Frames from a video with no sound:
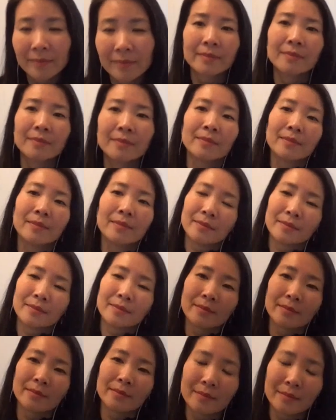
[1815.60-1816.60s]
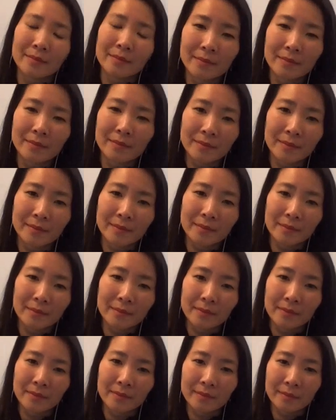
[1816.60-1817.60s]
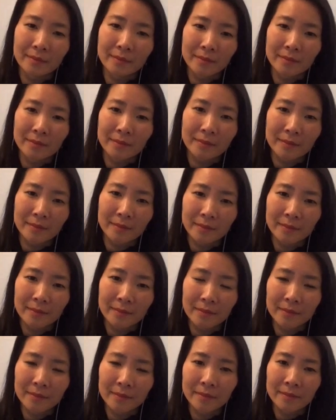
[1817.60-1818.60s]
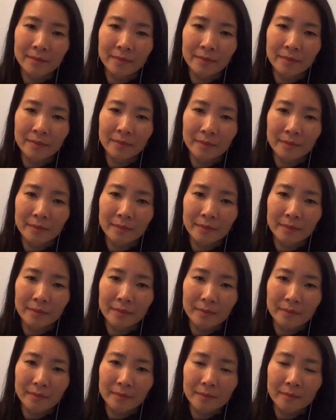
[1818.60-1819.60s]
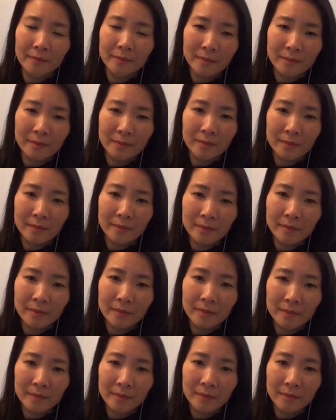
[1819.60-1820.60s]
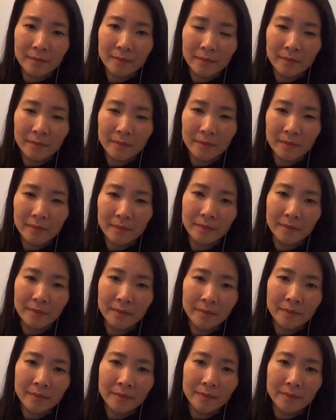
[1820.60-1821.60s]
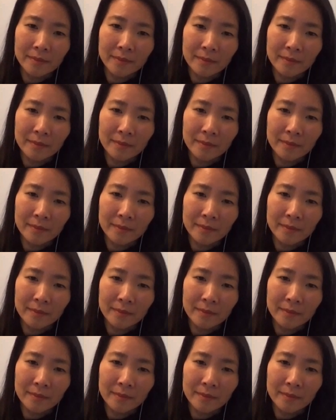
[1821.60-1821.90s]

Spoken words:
(silent)